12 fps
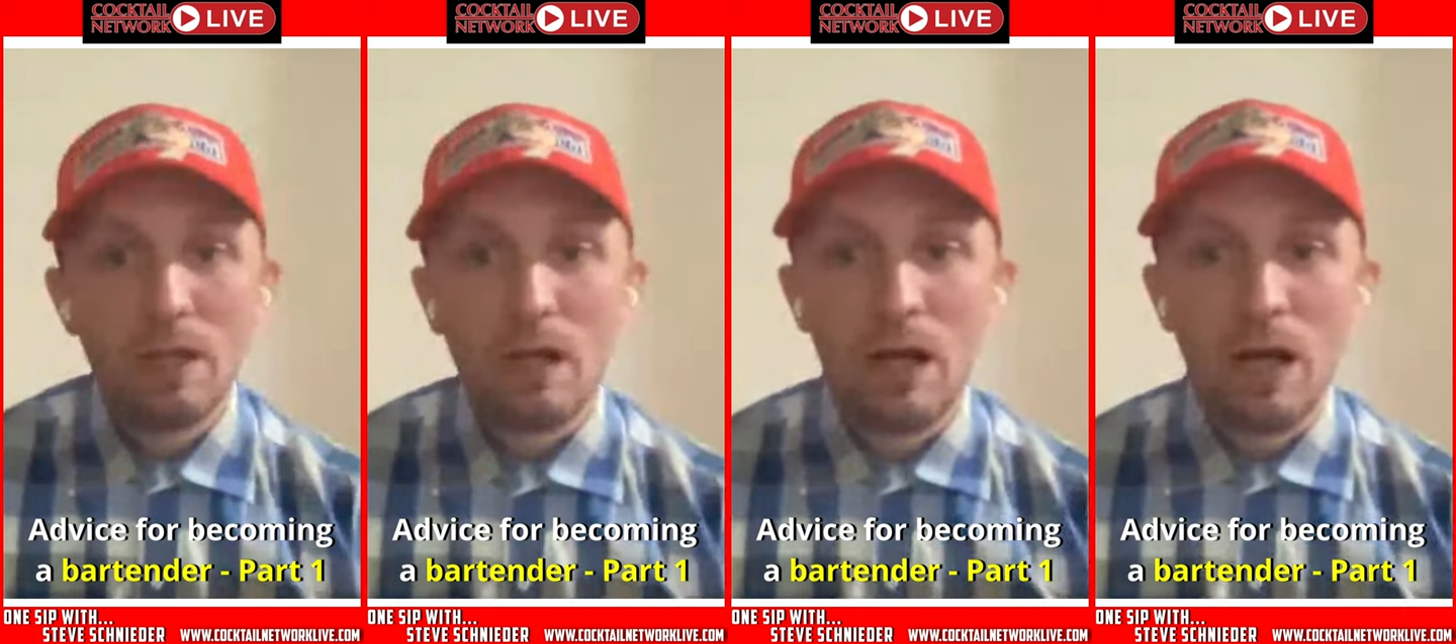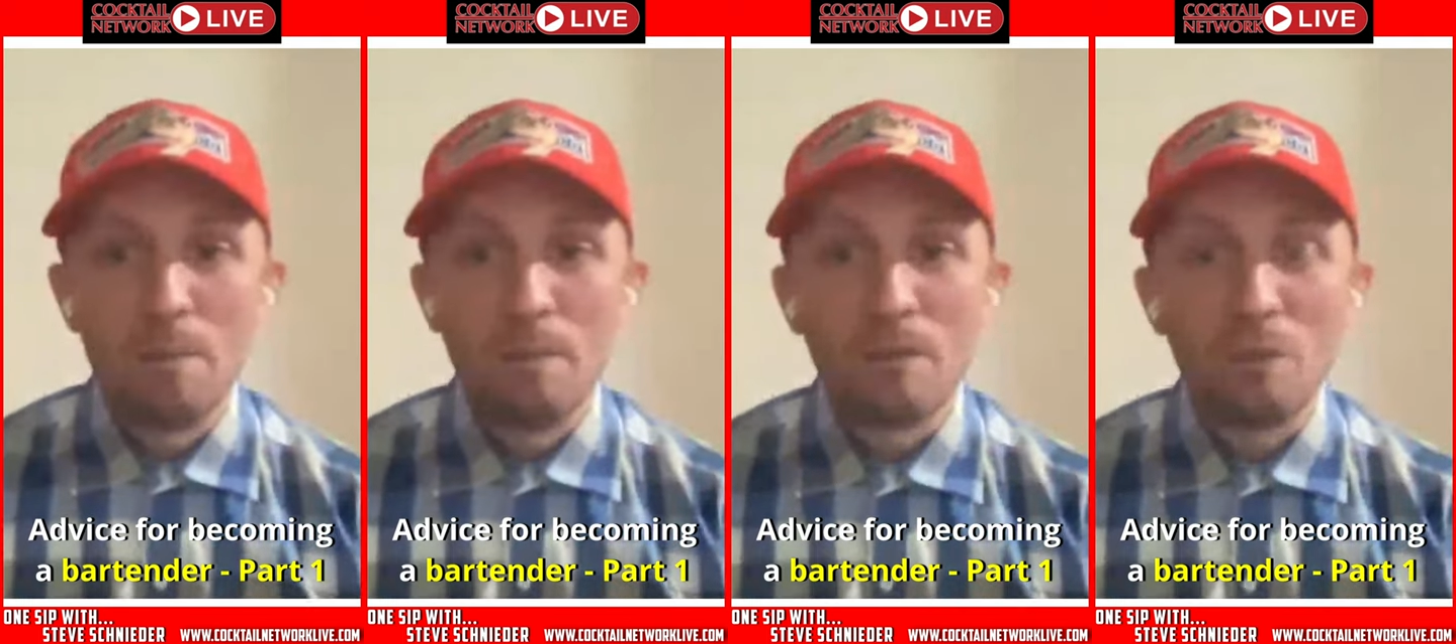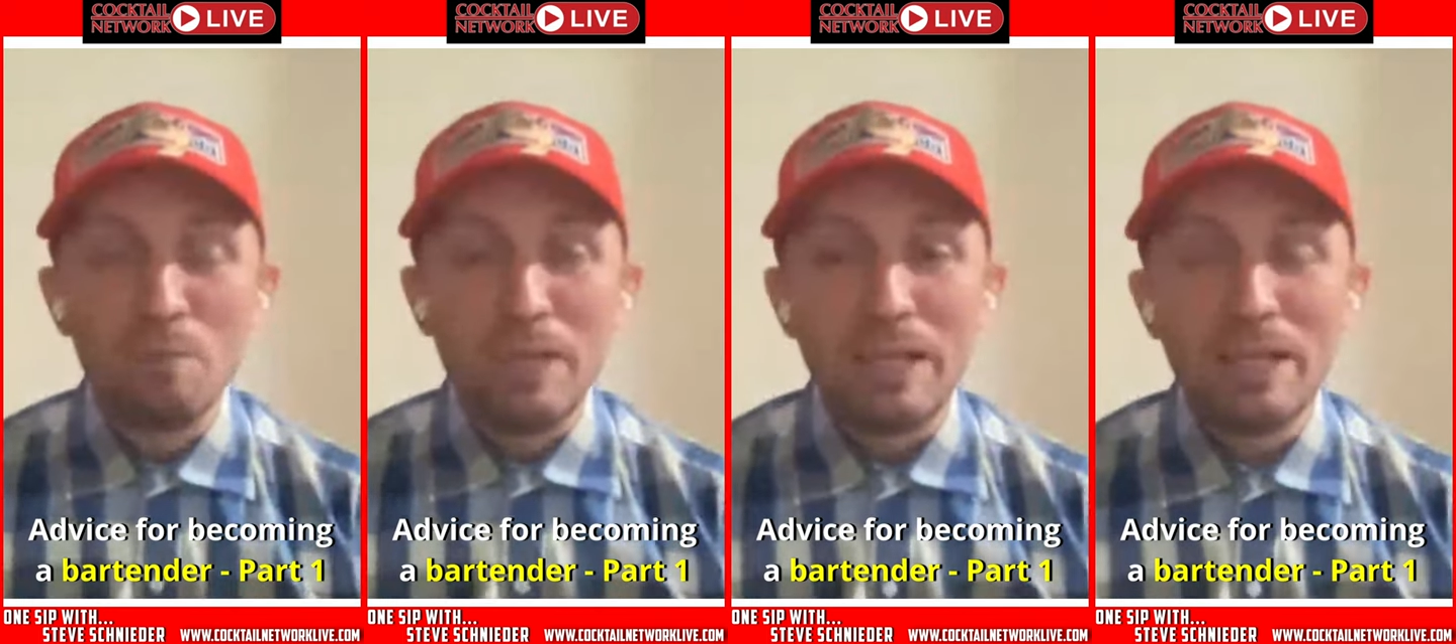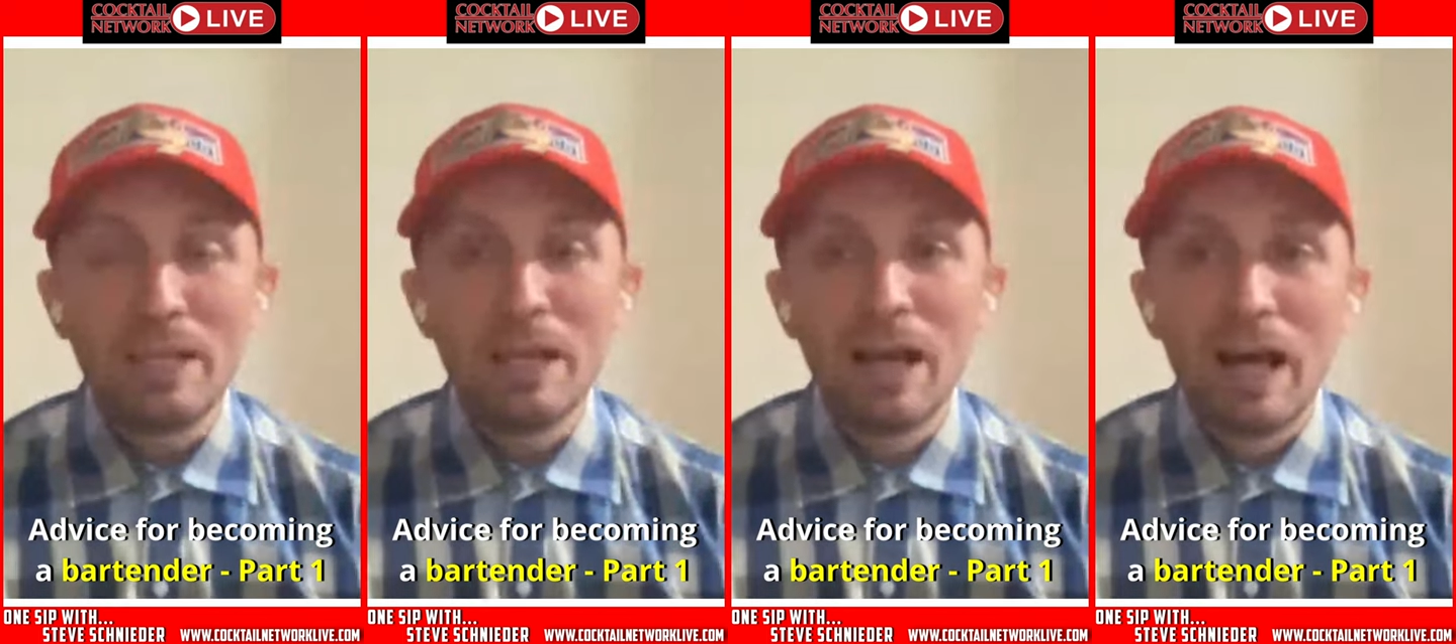Um, for
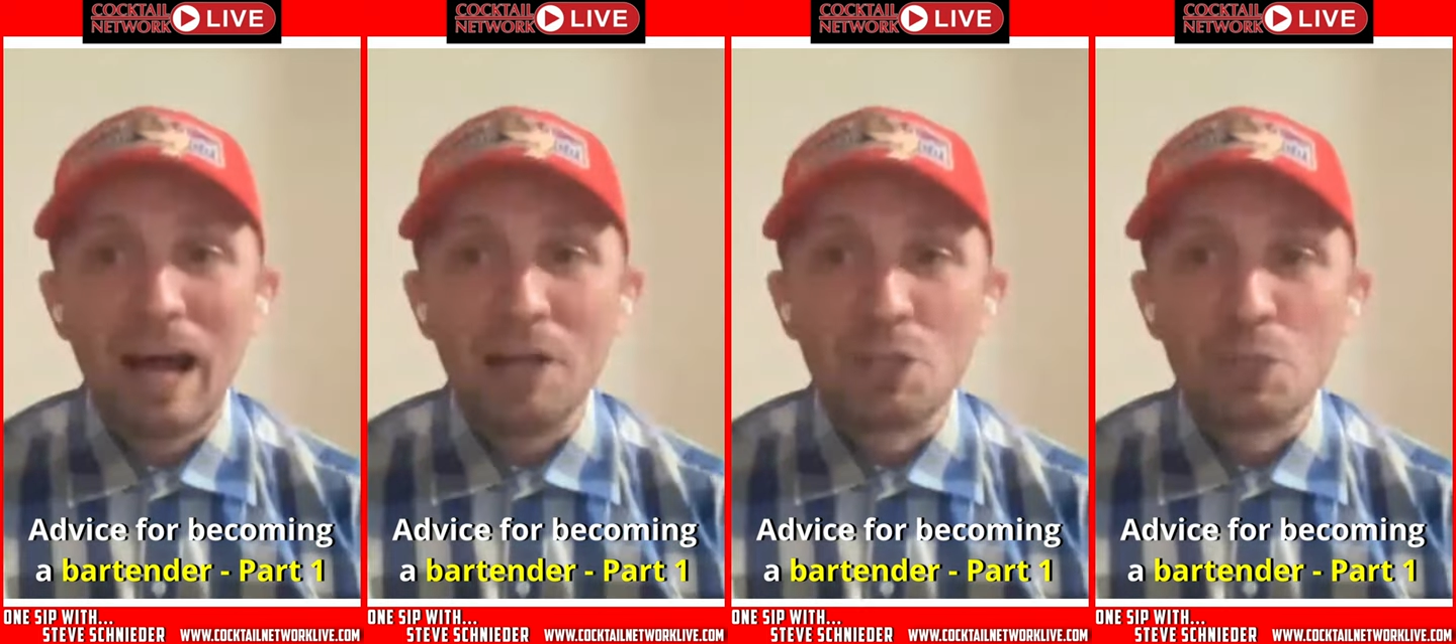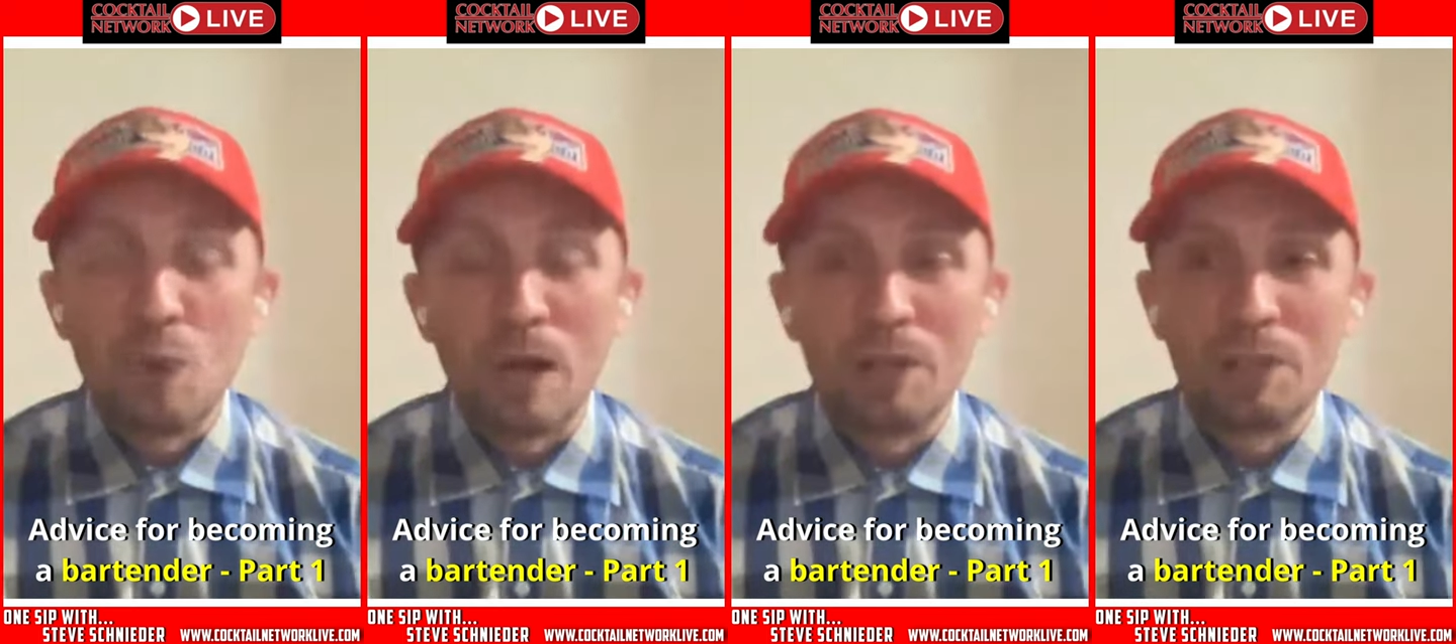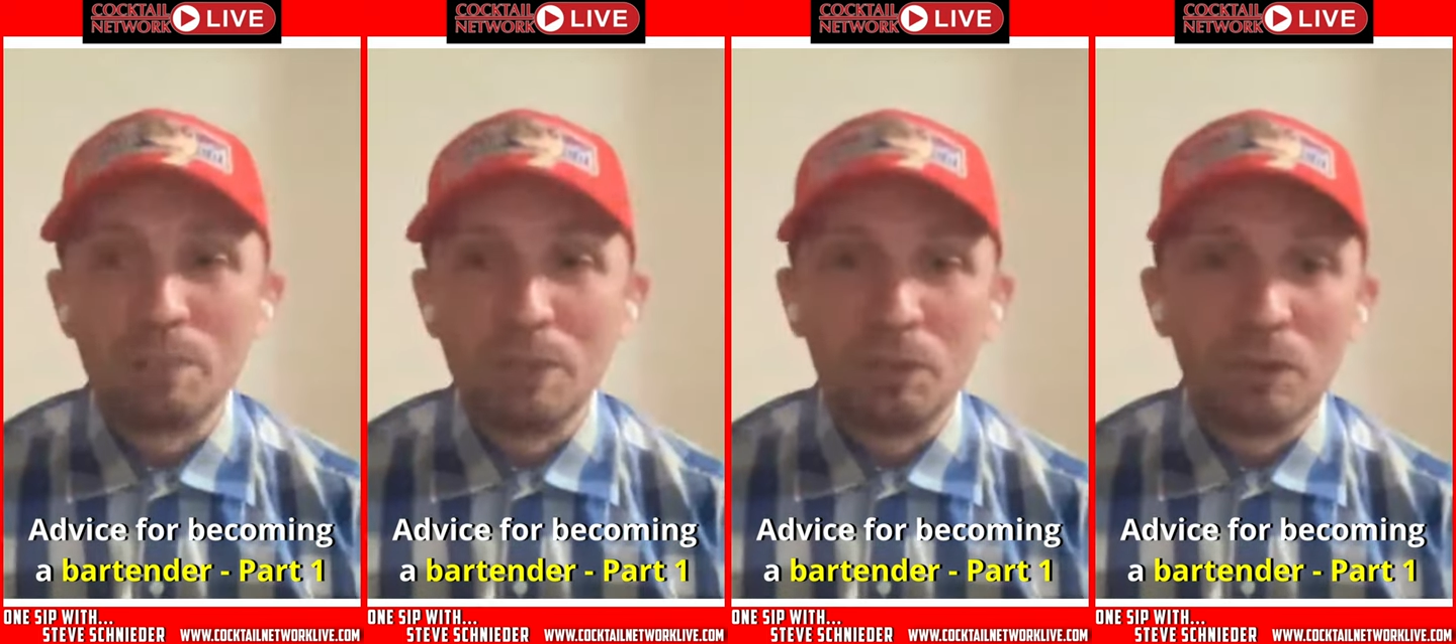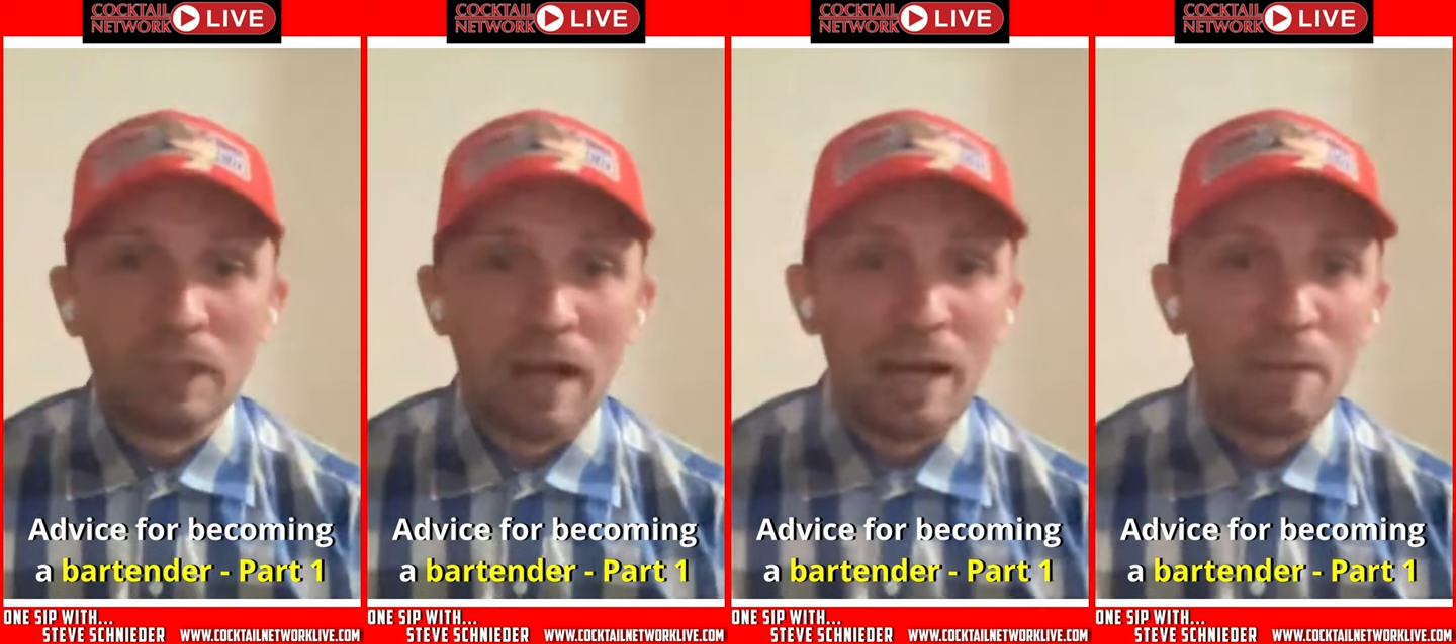me, I just wanted to be
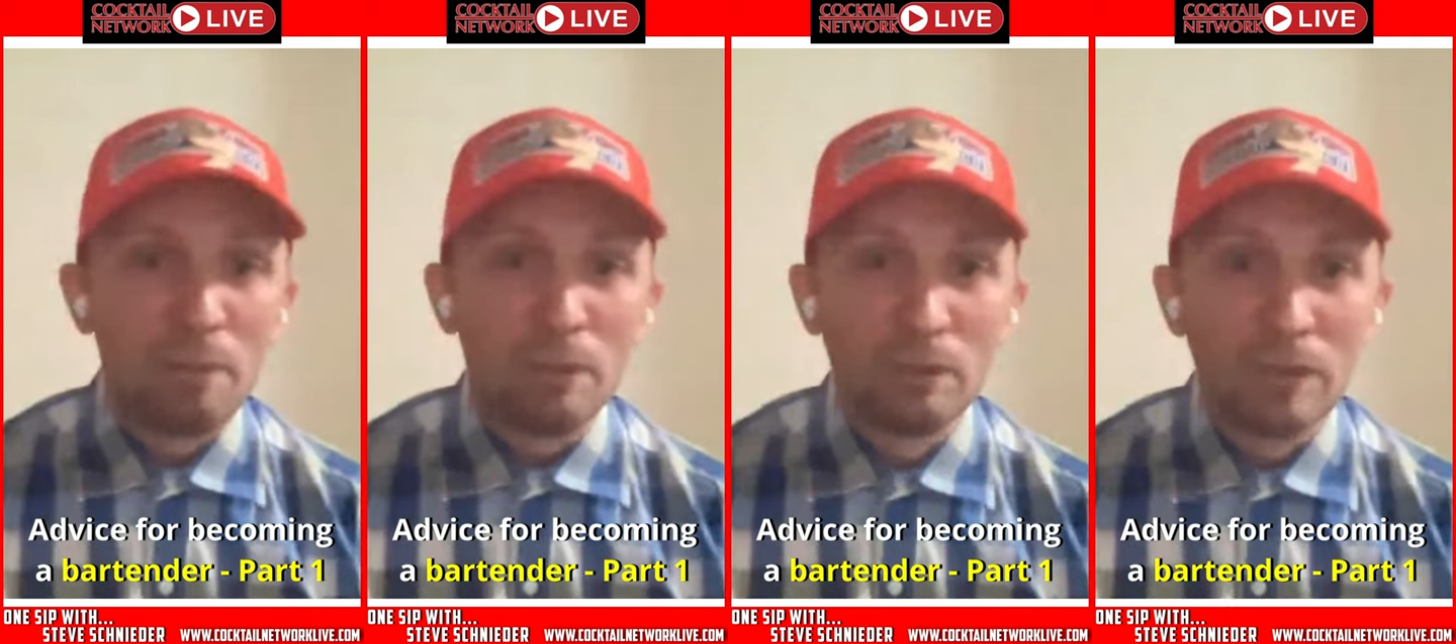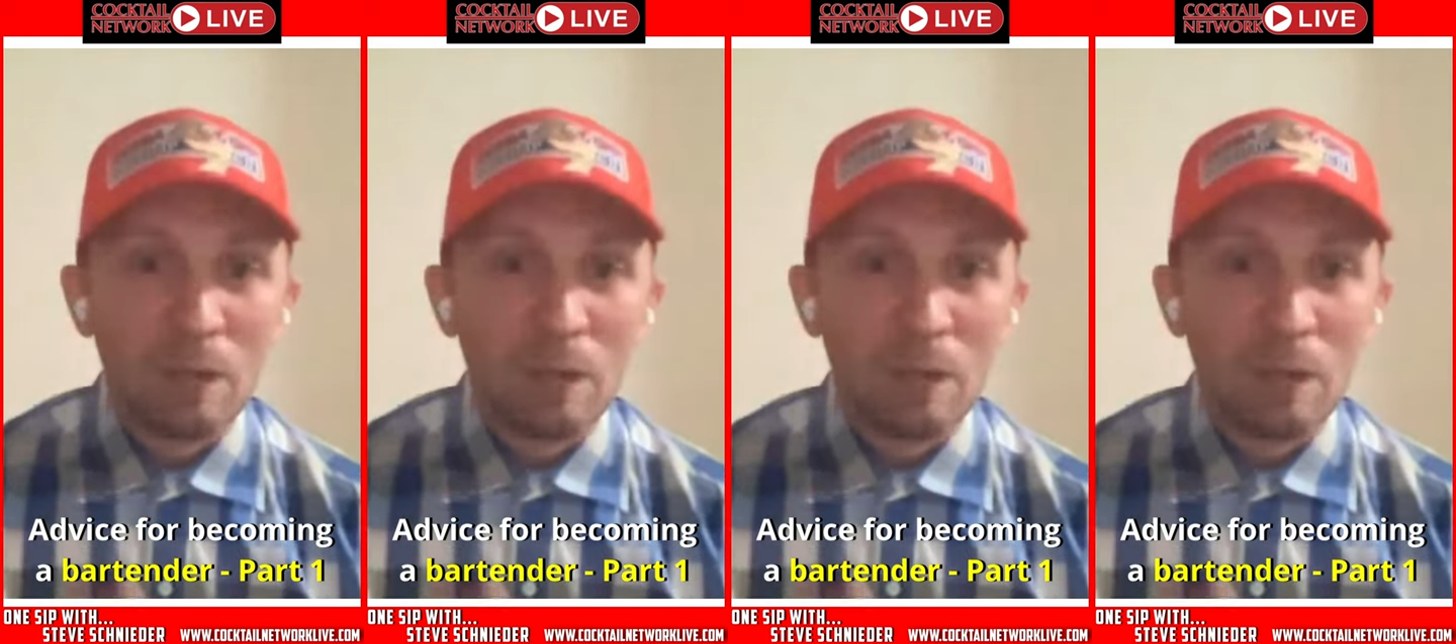reliable.